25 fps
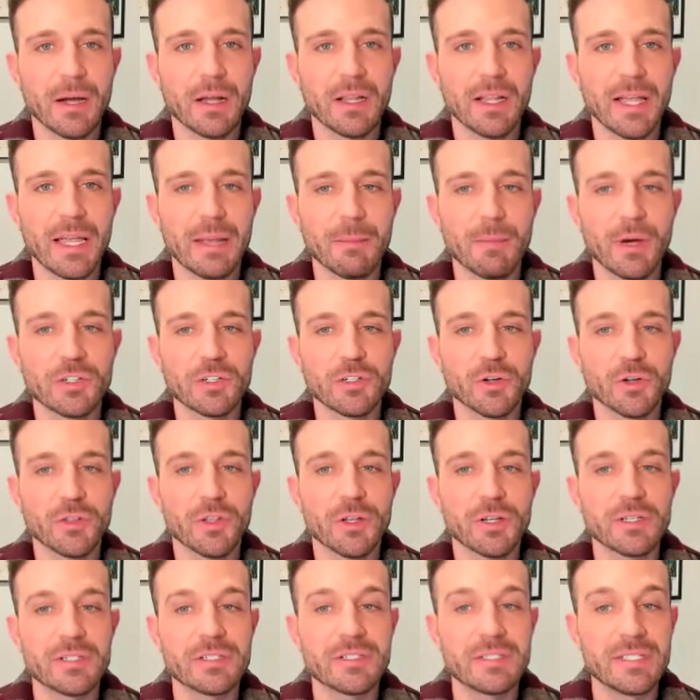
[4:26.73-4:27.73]
claim under
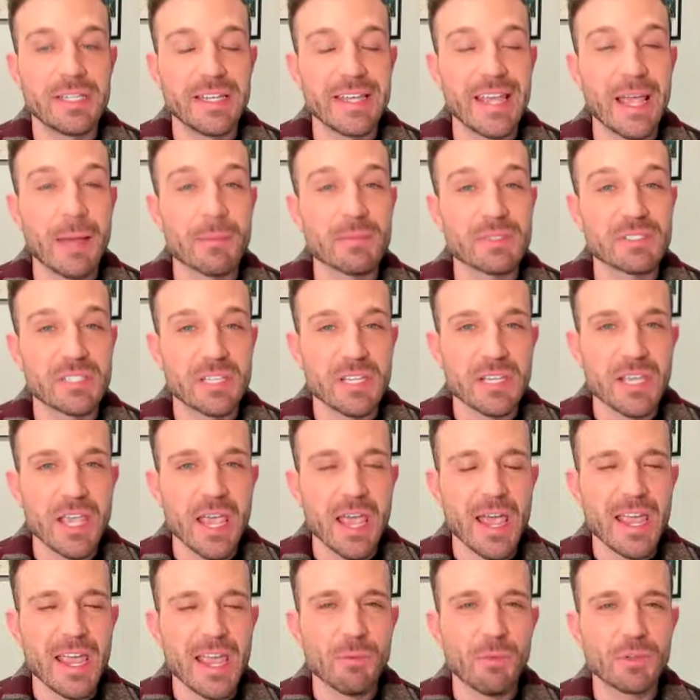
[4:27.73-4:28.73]
the
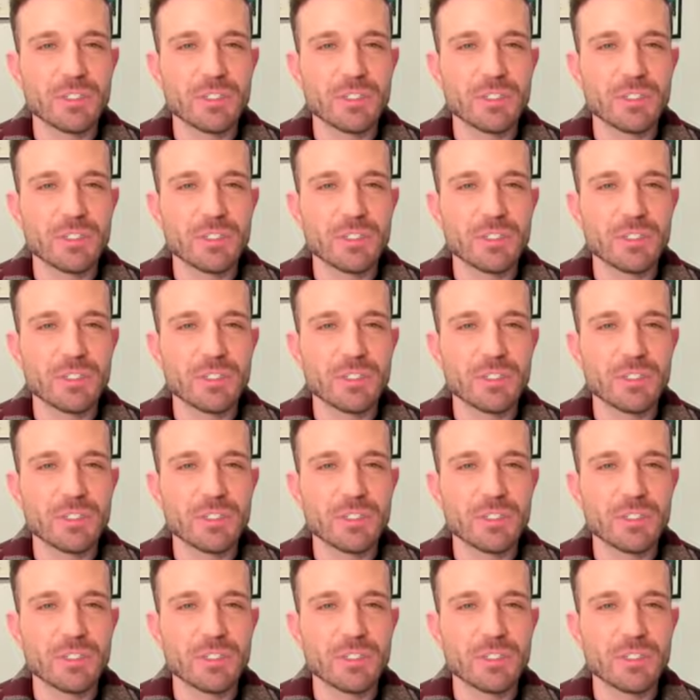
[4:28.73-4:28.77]
DMCA,